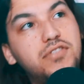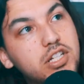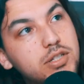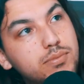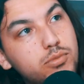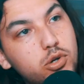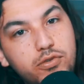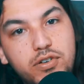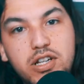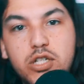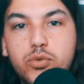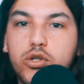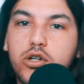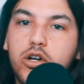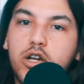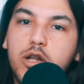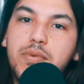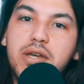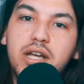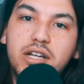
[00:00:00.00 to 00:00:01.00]
these movies were
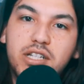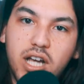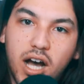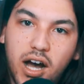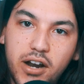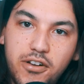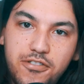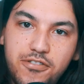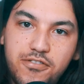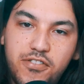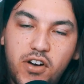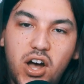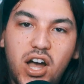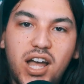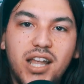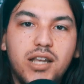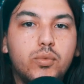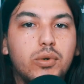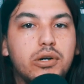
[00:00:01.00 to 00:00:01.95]
going to be a ton of fun.